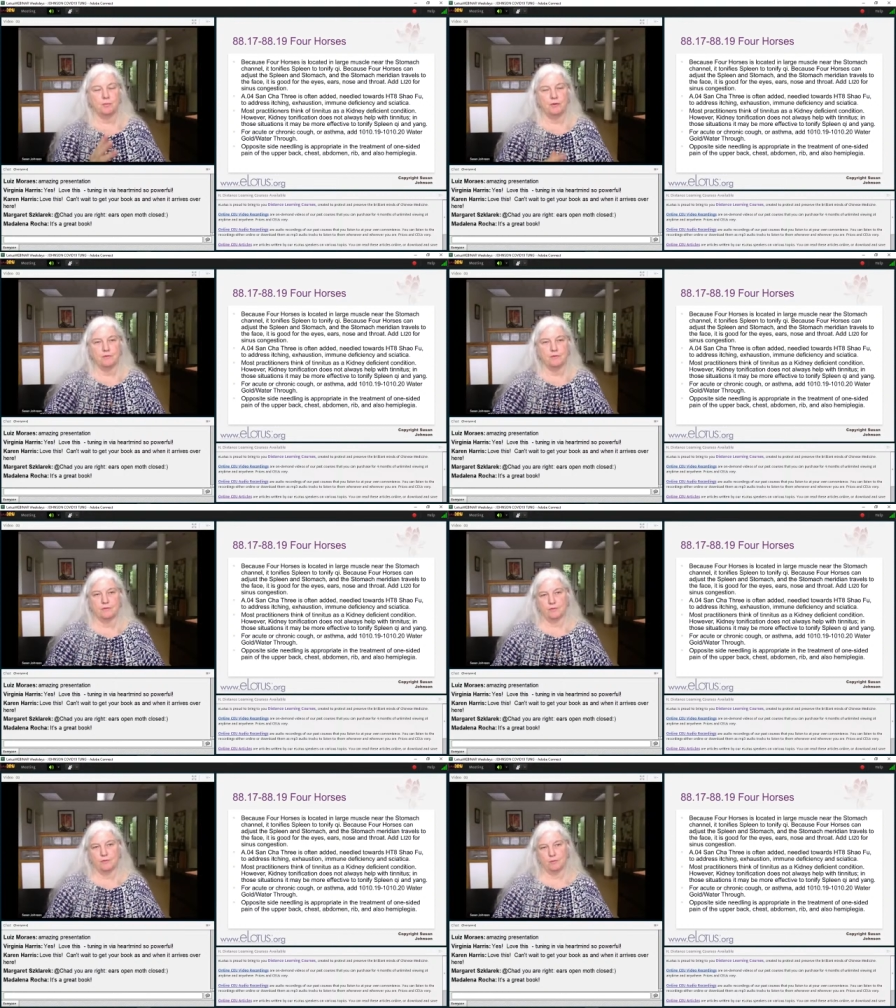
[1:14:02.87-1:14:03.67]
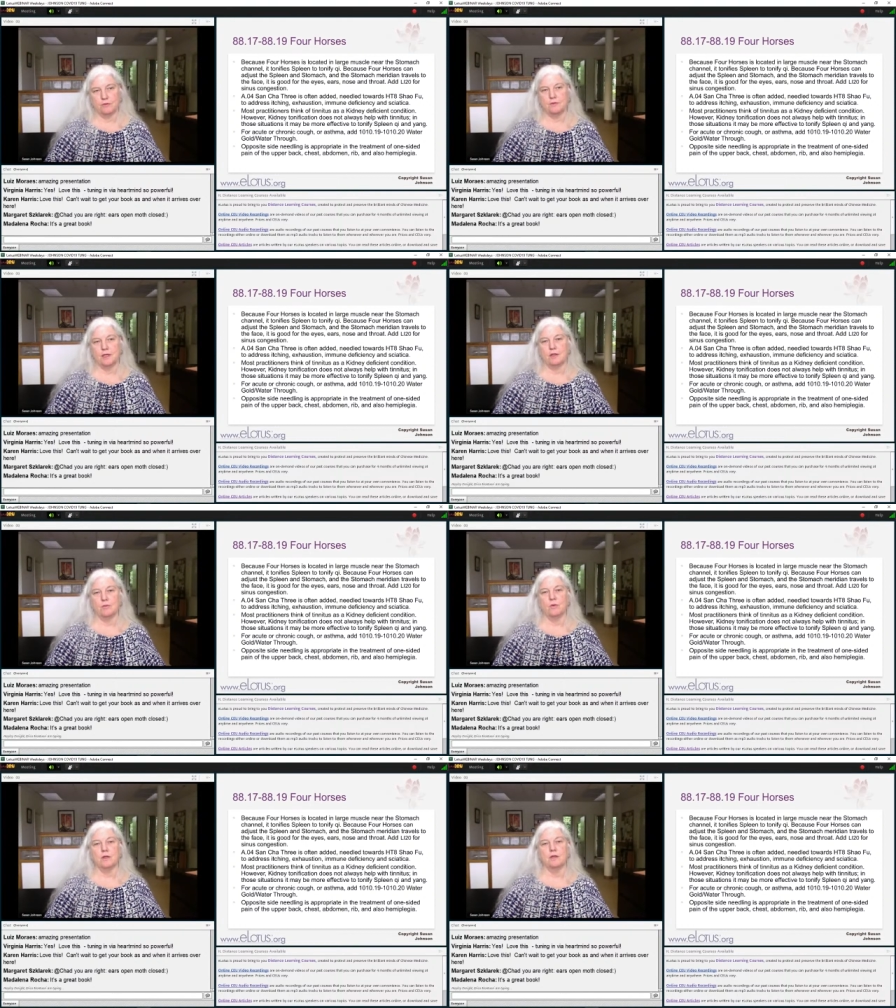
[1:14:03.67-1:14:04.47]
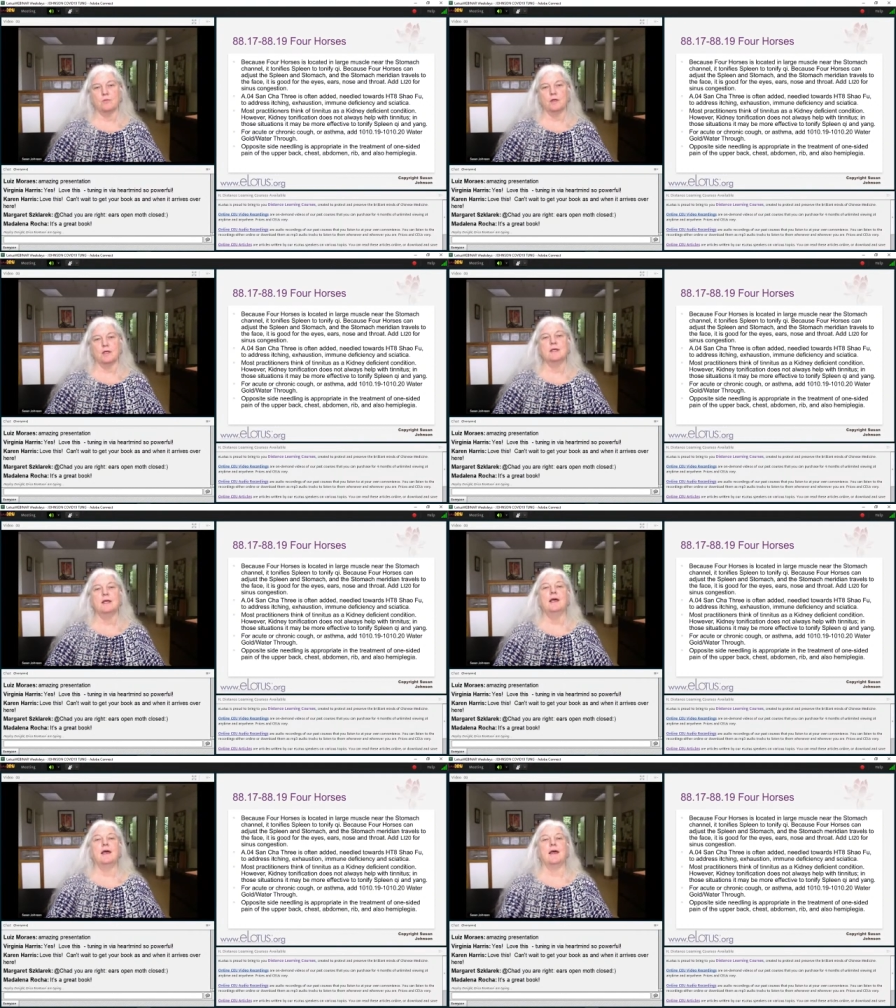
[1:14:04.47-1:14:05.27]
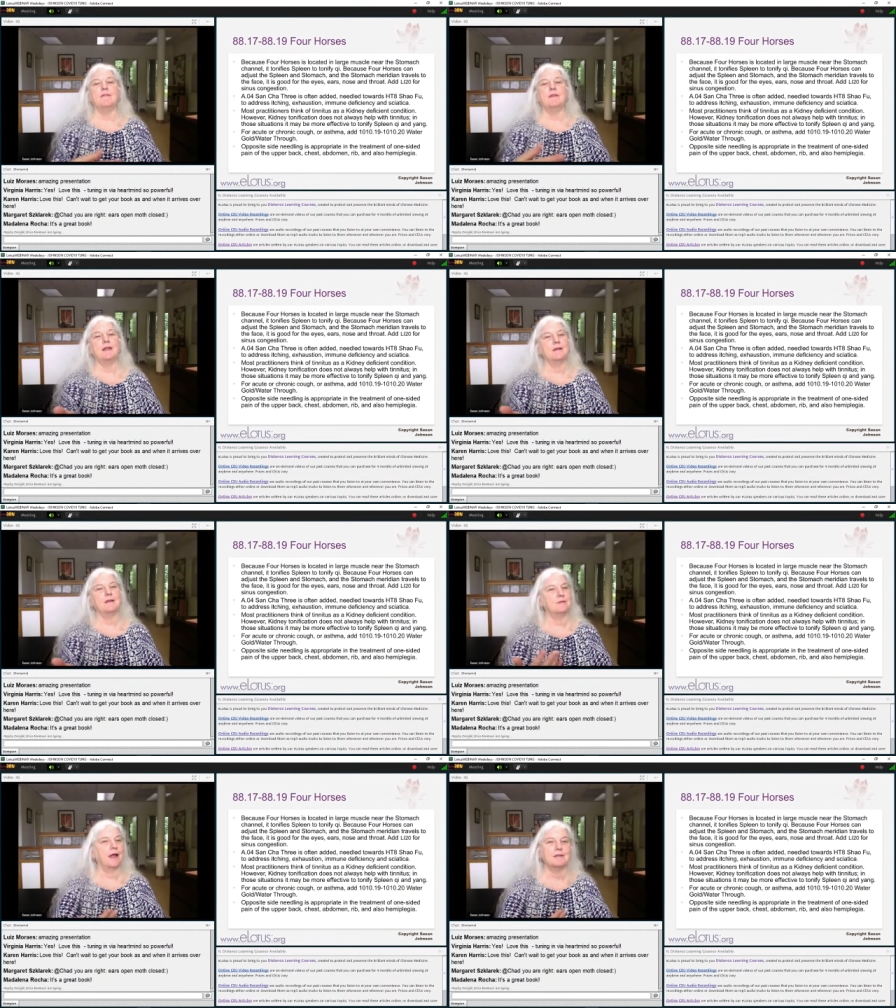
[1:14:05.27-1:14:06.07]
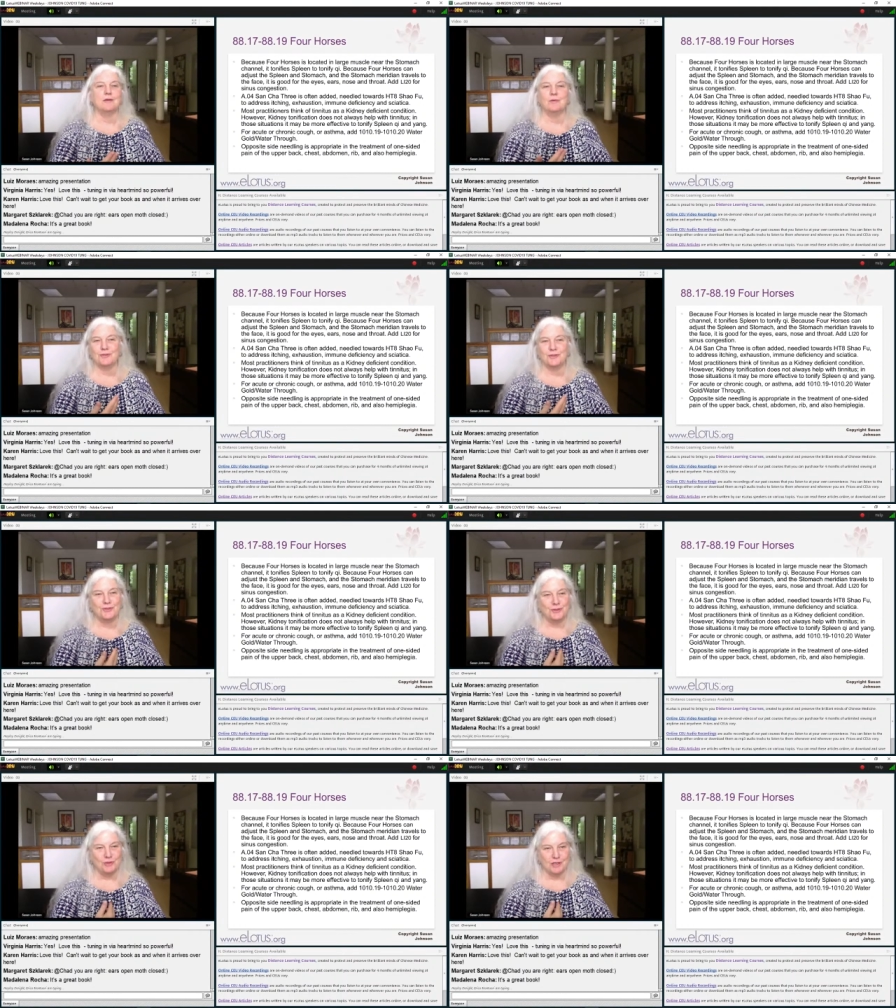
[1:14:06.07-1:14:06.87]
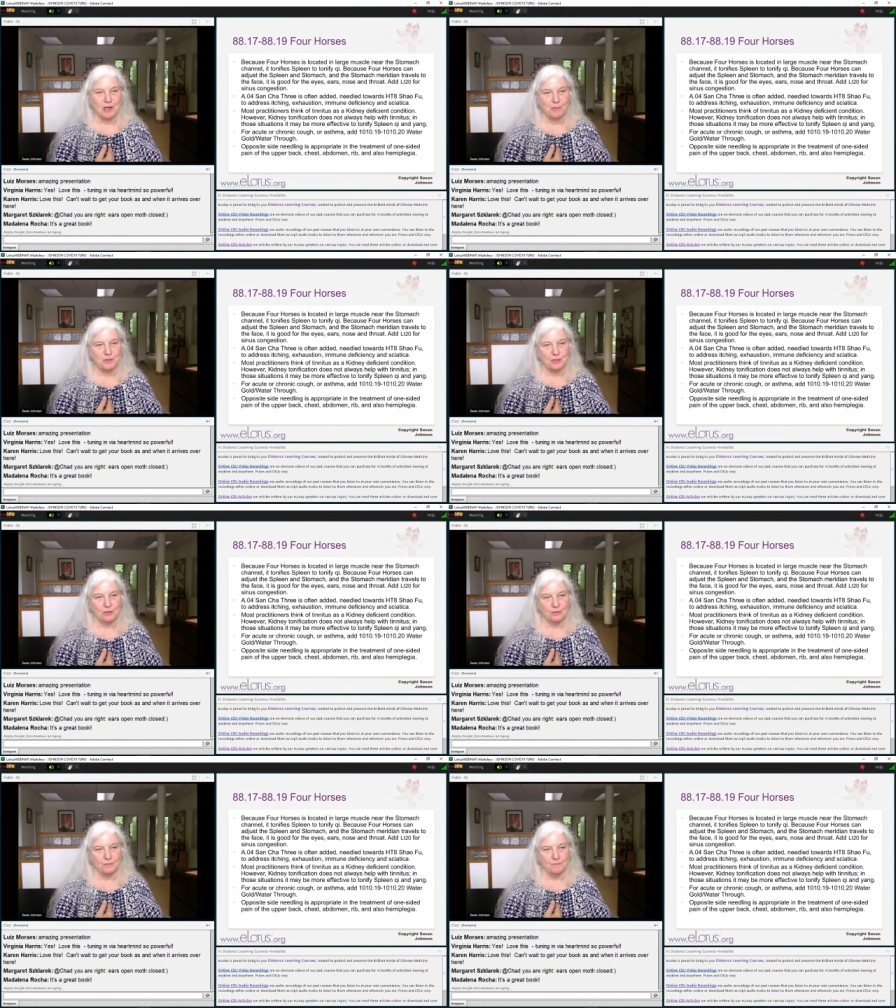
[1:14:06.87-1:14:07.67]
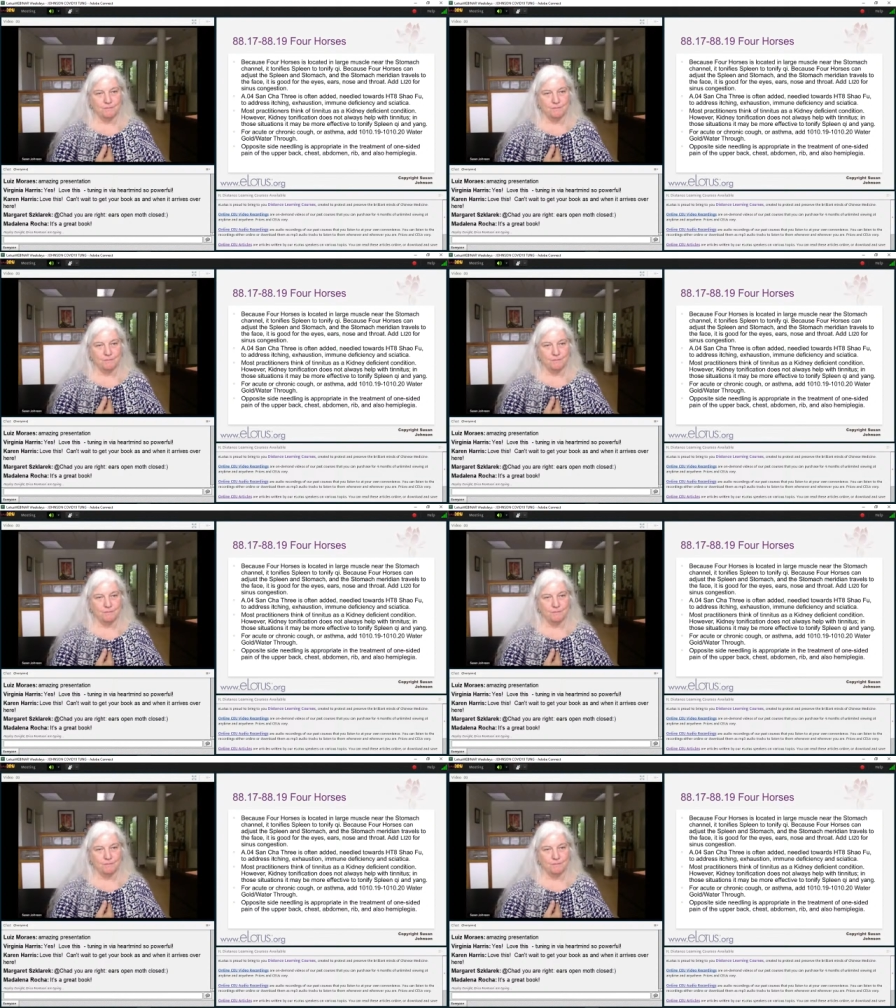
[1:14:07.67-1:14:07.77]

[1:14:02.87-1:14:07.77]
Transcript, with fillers: present for the person that you're working with. And then exactly what to do will come to you.